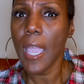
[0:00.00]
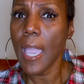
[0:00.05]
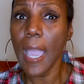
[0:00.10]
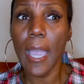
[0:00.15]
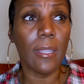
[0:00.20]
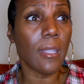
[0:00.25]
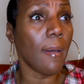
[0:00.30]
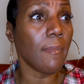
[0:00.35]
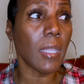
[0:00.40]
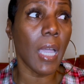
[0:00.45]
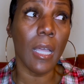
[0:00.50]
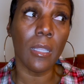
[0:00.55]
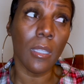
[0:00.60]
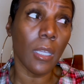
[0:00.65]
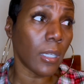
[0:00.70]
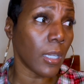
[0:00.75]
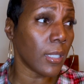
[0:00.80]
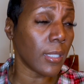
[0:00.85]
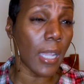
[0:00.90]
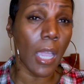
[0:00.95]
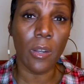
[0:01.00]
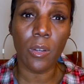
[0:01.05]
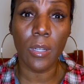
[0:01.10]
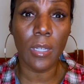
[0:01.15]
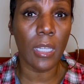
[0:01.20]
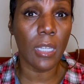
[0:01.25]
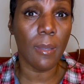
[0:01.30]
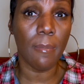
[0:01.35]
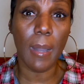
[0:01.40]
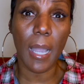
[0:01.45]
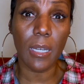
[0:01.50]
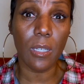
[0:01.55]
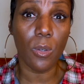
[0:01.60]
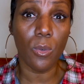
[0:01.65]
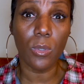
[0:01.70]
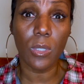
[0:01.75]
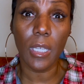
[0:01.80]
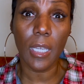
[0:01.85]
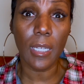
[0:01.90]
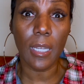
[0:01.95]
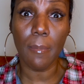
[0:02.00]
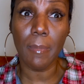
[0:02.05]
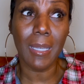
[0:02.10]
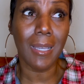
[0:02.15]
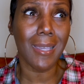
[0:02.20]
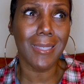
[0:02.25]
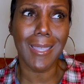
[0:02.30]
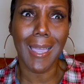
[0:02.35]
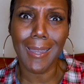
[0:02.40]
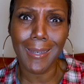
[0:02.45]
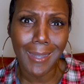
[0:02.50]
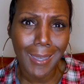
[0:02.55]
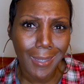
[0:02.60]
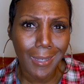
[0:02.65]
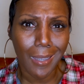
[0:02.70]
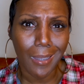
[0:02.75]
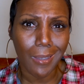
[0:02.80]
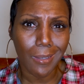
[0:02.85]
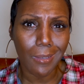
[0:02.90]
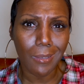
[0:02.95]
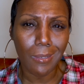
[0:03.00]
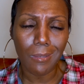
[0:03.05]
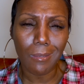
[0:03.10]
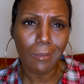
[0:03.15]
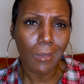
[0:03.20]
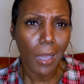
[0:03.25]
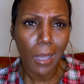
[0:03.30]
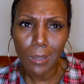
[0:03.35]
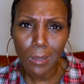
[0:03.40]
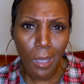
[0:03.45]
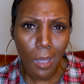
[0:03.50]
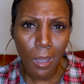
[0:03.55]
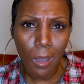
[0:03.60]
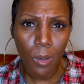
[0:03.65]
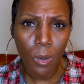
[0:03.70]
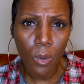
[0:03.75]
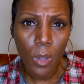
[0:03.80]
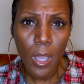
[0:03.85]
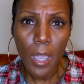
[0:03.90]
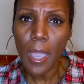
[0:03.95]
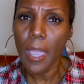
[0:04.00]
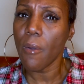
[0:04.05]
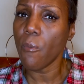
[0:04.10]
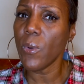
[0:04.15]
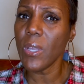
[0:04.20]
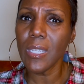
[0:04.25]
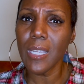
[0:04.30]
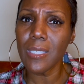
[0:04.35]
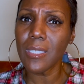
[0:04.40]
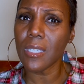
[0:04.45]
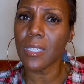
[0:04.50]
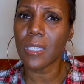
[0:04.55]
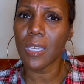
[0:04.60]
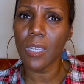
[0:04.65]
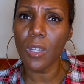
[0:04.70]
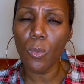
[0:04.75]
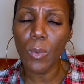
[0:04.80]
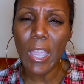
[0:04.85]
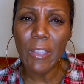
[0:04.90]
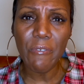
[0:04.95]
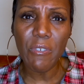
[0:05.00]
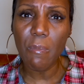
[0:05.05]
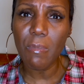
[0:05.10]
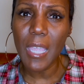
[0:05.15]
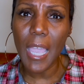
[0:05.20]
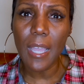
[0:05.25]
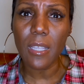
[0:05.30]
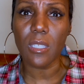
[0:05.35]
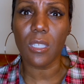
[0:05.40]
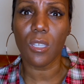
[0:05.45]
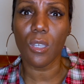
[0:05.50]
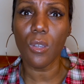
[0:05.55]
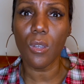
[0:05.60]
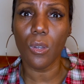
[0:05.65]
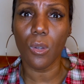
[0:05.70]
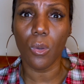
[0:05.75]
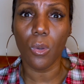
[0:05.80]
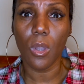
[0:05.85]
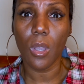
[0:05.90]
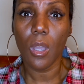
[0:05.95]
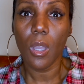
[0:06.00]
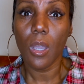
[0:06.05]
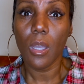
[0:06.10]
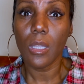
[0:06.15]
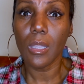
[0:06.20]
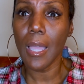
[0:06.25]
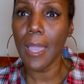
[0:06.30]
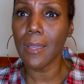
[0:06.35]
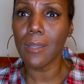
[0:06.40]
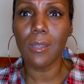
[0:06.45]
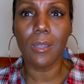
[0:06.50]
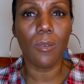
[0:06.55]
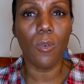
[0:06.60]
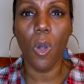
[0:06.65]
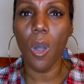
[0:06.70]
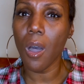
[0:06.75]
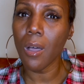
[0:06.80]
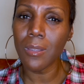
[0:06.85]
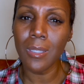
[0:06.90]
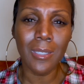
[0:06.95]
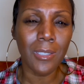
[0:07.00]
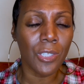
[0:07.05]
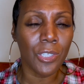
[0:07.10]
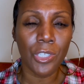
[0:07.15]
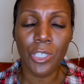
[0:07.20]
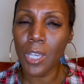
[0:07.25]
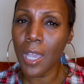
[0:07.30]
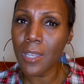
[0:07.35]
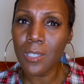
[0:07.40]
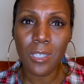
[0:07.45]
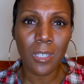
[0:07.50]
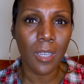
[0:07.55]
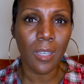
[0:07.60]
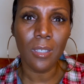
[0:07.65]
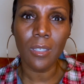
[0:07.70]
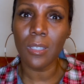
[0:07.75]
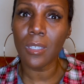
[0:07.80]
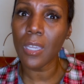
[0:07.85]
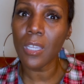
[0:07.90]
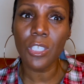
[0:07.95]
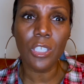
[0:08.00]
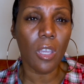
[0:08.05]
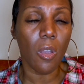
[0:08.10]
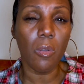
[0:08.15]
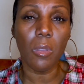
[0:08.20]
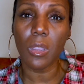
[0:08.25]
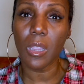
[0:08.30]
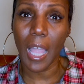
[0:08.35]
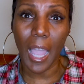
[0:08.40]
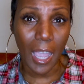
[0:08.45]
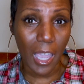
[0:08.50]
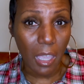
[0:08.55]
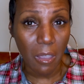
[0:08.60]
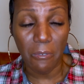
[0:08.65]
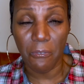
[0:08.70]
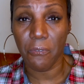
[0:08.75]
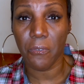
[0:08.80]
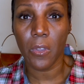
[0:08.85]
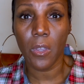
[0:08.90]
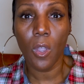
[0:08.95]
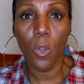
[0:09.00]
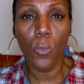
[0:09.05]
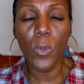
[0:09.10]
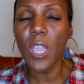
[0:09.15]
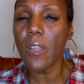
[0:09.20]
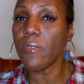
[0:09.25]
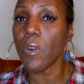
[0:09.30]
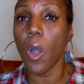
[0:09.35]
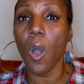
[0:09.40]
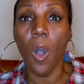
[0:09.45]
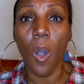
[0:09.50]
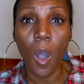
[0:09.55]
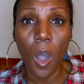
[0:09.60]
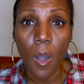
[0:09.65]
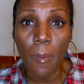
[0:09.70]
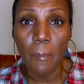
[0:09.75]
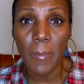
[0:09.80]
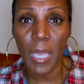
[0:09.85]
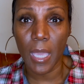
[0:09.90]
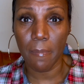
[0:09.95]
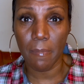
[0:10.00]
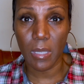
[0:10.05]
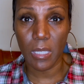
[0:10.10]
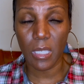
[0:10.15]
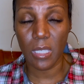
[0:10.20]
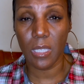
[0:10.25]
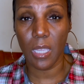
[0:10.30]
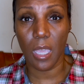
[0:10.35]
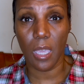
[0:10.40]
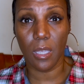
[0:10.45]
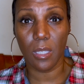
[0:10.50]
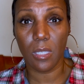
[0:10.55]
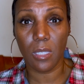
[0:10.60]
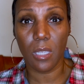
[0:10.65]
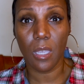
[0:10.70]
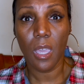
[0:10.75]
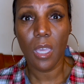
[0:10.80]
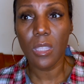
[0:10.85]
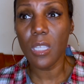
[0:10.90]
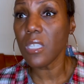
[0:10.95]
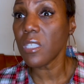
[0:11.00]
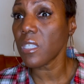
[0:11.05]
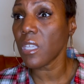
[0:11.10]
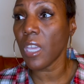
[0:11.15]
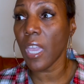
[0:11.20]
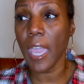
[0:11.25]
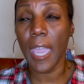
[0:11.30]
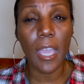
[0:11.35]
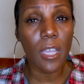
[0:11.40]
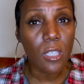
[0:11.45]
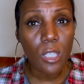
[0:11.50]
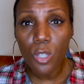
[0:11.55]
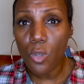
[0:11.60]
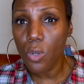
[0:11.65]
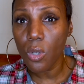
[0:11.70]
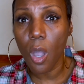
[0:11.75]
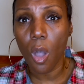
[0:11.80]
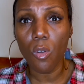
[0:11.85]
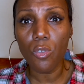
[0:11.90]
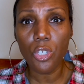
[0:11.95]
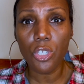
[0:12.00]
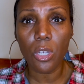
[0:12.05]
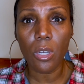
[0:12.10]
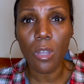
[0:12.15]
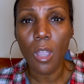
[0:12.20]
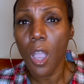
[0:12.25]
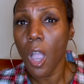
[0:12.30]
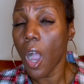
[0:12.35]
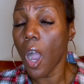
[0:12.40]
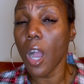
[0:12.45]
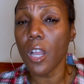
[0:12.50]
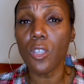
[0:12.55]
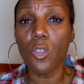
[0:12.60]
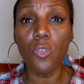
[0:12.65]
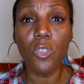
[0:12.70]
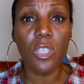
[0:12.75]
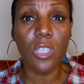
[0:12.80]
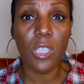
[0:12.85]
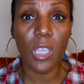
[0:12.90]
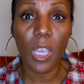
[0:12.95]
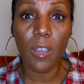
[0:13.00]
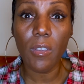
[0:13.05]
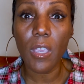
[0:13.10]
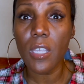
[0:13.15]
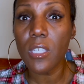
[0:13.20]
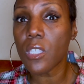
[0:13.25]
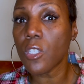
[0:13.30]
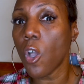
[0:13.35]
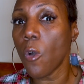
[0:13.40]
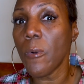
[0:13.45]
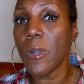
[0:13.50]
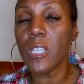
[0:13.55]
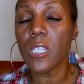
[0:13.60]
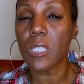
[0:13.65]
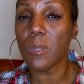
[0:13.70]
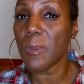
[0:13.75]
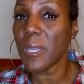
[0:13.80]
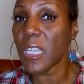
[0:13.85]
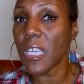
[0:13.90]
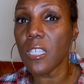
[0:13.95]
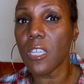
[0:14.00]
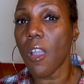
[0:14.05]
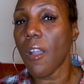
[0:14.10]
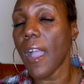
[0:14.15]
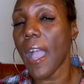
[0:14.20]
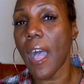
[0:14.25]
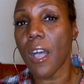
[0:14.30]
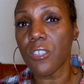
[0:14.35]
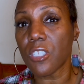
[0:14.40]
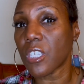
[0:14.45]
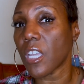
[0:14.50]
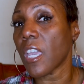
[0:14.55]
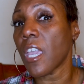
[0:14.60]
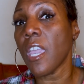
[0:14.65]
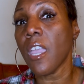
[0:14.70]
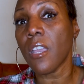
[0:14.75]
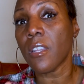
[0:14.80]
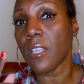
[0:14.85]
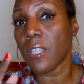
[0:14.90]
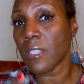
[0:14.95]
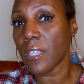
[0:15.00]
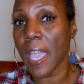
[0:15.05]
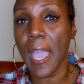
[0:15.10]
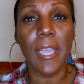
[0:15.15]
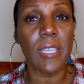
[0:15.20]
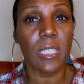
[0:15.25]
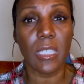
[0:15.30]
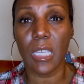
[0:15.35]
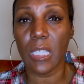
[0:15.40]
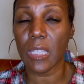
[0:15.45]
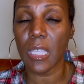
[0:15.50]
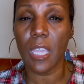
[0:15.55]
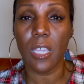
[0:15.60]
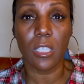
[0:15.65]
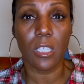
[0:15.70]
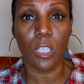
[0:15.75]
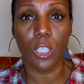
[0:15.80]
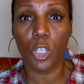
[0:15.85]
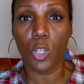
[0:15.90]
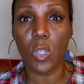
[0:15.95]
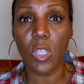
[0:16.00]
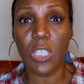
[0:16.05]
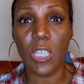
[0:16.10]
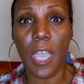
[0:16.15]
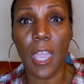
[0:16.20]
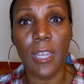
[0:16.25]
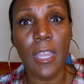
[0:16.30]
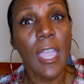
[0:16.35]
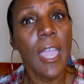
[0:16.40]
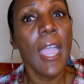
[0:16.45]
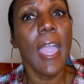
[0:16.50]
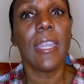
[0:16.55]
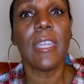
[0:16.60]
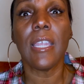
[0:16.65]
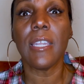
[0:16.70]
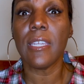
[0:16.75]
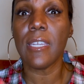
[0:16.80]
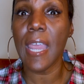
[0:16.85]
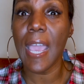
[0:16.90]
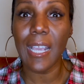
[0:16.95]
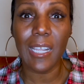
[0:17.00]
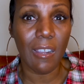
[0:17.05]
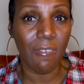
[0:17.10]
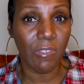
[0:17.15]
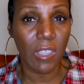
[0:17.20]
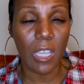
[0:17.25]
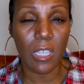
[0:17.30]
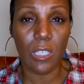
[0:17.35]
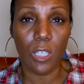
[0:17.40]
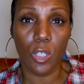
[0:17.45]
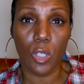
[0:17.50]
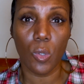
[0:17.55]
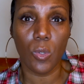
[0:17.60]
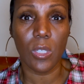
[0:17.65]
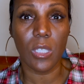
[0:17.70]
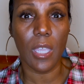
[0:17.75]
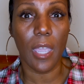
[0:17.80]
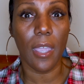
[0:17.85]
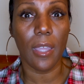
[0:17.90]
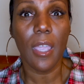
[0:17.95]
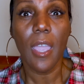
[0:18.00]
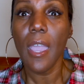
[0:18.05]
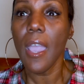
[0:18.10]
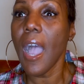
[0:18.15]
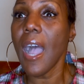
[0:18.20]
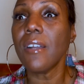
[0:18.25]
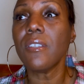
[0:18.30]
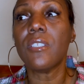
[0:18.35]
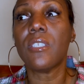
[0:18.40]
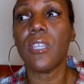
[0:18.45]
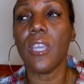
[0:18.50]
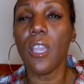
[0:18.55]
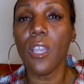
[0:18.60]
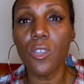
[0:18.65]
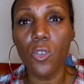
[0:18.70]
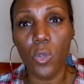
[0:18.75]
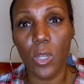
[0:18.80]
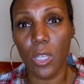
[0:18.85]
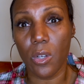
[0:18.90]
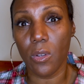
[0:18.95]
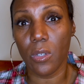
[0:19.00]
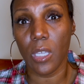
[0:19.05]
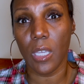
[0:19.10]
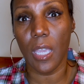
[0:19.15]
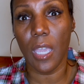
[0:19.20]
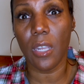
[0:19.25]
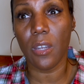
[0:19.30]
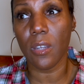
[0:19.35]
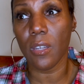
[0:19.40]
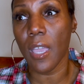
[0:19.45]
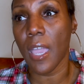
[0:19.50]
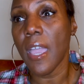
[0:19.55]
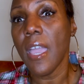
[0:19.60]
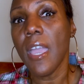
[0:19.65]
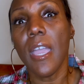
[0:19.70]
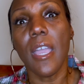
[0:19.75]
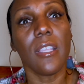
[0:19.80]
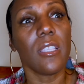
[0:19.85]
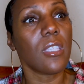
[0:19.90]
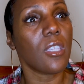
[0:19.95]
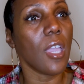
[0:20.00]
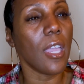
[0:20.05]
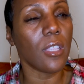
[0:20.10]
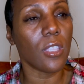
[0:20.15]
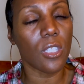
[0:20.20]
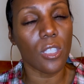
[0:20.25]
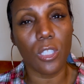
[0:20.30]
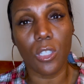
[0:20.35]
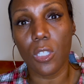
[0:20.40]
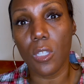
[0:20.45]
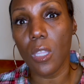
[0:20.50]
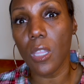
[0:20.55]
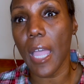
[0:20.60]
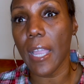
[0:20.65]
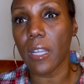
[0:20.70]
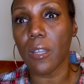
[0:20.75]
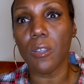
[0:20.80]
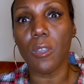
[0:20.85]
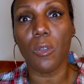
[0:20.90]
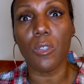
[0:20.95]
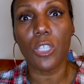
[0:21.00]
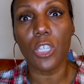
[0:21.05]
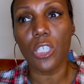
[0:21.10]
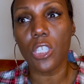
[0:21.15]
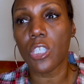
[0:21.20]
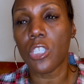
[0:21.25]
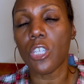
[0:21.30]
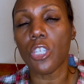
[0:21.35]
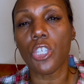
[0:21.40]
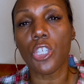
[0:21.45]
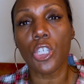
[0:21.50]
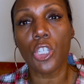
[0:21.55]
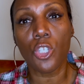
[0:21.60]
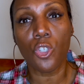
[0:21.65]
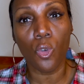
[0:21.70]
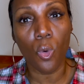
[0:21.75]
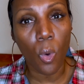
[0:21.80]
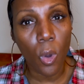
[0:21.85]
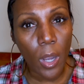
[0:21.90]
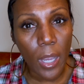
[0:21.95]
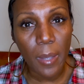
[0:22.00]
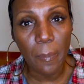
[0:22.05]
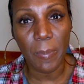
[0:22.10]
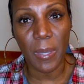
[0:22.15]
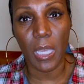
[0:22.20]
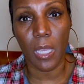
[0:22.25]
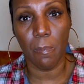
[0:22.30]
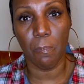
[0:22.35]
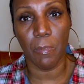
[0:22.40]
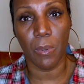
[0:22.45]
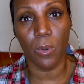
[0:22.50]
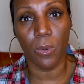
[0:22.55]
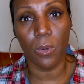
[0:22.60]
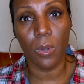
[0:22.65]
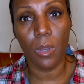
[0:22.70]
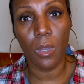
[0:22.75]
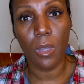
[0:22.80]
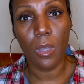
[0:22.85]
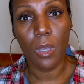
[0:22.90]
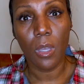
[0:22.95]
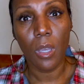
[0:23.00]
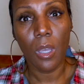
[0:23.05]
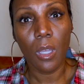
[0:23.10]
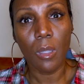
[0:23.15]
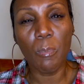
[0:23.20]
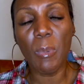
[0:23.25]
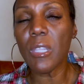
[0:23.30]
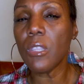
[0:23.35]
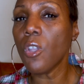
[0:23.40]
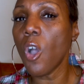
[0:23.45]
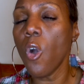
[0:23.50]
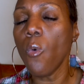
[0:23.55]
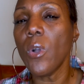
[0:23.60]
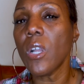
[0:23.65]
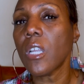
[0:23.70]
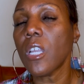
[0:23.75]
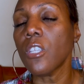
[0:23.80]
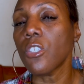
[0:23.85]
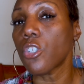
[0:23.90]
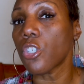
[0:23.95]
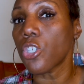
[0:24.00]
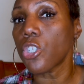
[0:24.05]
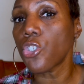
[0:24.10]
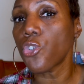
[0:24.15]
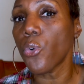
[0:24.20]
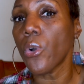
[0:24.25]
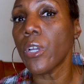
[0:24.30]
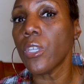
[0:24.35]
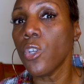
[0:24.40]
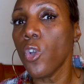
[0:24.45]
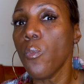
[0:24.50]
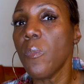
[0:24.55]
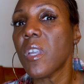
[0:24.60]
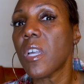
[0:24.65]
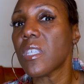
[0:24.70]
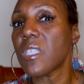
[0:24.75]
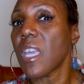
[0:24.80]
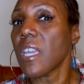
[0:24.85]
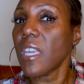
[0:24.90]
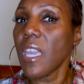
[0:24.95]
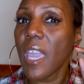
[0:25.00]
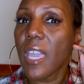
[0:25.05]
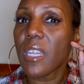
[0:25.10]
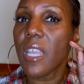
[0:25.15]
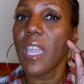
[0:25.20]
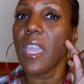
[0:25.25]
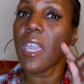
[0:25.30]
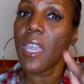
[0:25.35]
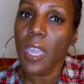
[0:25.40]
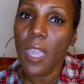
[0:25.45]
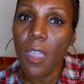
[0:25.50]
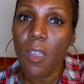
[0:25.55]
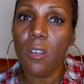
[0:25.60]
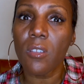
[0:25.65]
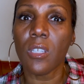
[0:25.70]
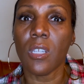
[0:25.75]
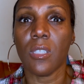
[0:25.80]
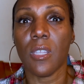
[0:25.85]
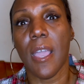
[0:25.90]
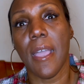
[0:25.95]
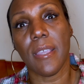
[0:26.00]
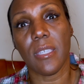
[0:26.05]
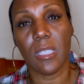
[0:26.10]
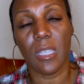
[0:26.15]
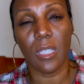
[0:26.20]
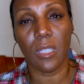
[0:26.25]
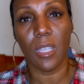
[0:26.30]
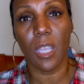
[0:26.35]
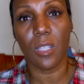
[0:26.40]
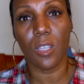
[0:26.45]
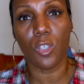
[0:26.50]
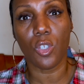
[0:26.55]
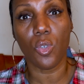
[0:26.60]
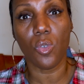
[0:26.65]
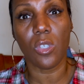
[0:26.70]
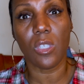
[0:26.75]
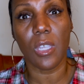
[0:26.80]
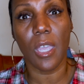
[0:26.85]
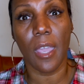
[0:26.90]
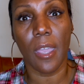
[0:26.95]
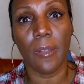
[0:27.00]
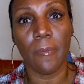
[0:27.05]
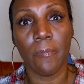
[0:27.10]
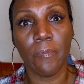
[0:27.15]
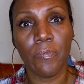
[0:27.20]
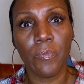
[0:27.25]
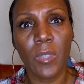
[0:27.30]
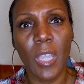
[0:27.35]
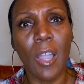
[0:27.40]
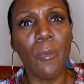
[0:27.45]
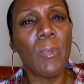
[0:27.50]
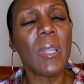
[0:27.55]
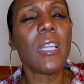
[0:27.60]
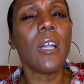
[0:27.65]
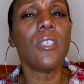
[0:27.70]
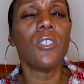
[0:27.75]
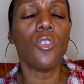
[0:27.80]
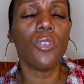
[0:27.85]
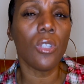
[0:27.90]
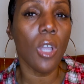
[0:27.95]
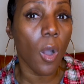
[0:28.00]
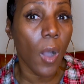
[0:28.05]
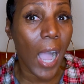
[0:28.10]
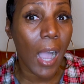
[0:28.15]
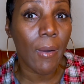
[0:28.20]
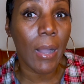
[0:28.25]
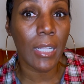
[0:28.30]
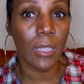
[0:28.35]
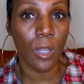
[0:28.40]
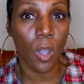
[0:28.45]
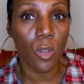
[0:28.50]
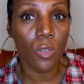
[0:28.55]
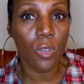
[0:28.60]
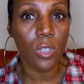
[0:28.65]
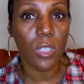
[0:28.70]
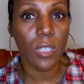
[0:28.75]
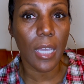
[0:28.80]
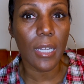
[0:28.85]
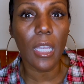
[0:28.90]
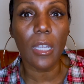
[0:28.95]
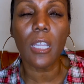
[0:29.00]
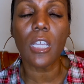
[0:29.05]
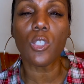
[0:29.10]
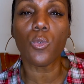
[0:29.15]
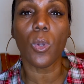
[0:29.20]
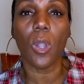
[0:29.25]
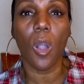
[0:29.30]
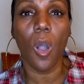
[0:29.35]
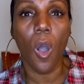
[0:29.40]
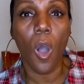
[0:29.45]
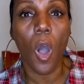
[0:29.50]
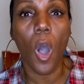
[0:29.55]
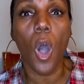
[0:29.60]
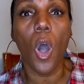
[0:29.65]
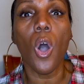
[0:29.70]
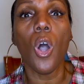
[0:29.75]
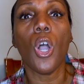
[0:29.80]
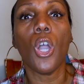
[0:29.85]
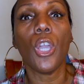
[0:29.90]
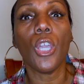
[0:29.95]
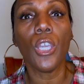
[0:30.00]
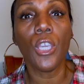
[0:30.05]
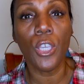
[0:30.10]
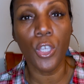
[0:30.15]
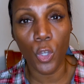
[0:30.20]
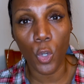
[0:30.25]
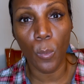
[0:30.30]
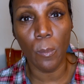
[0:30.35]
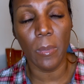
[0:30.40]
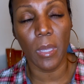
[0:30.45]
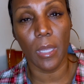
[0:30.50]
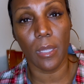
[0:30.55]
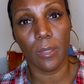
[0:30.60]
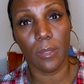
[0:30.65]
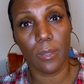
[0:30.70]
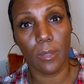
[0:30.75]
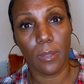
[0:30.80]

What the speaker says: And I'm not looking down on anybody who did it because I did it. Hello? And we need to get away from that too. Like all this judging, get your life. We have all made mistakes. This cancel culture, are you serious? No one has been in your house to hear the nasty things that you said and the negative things that you said. How dare you get on the internet and like just destroy people? But no one can destroy you because they can't hear the nasty thing that you said. Because you know how I know you said it? Because we're all human.